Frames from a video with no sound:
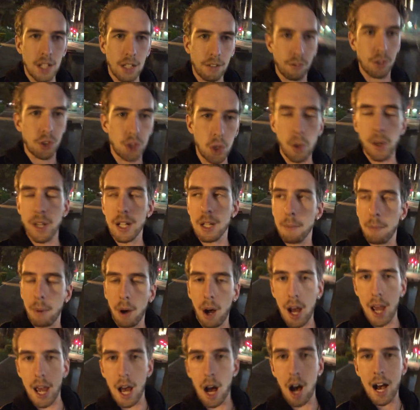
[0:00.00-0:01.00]
I'm joined
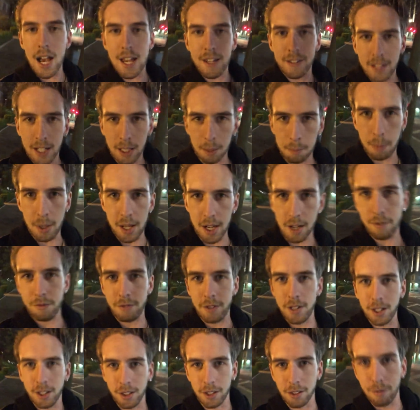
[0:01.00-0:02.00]
by Isaac
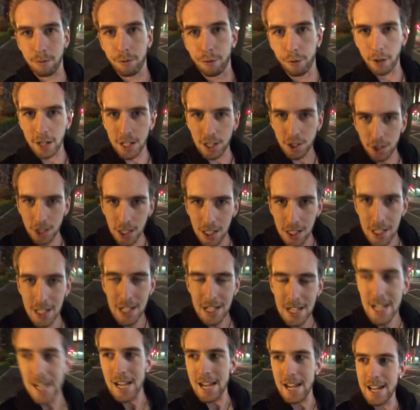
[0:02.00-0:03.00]
Butterfield and Frenchy,
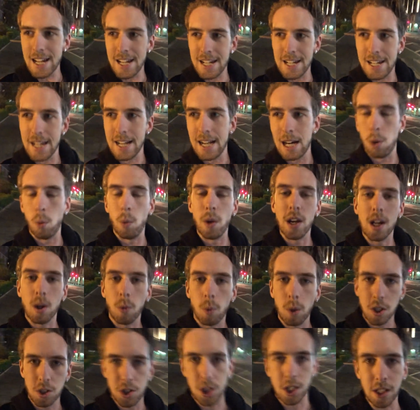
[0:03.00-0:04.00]
and we are
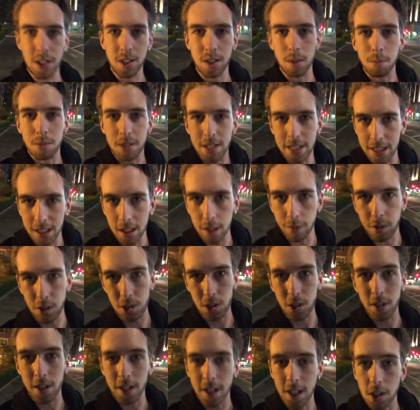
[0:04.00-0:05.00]
watching some
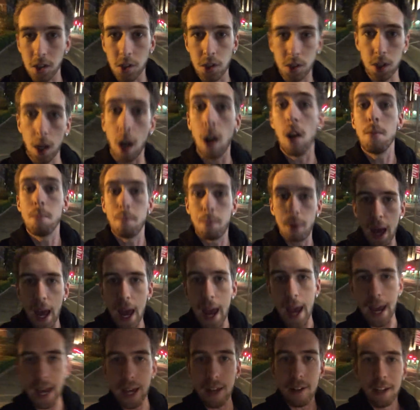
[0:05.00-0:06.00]
television that is so
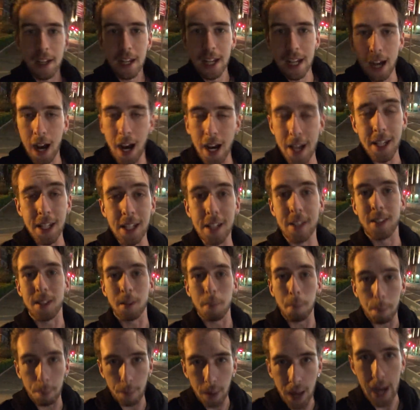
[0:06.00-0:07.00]
bad, I need
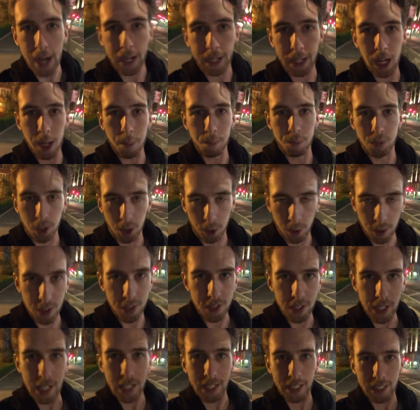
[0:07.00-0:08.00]
some backup to
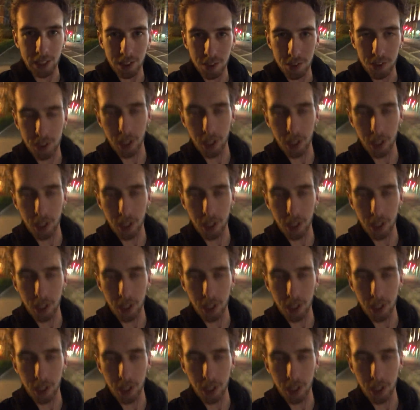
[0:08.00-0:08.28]
critique it.